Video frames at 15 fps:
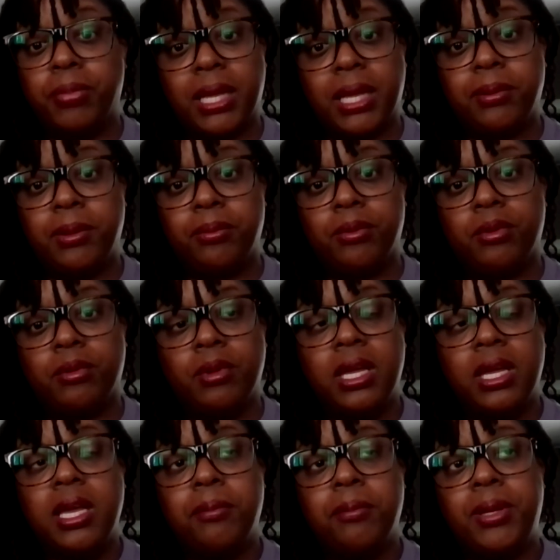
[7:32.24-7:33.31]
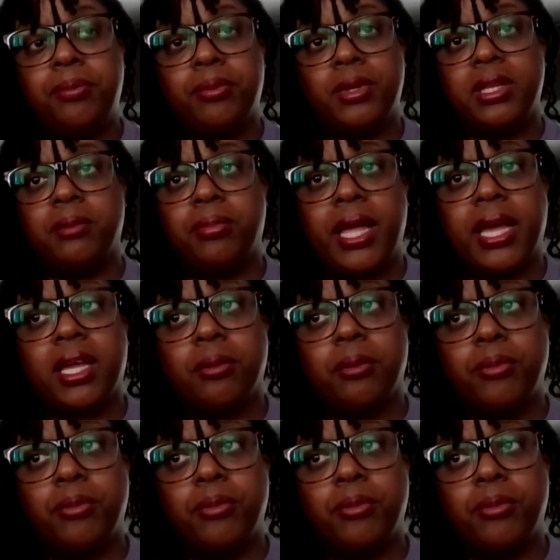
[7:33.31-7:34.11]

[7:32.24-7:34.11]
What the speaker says: Black people in the Black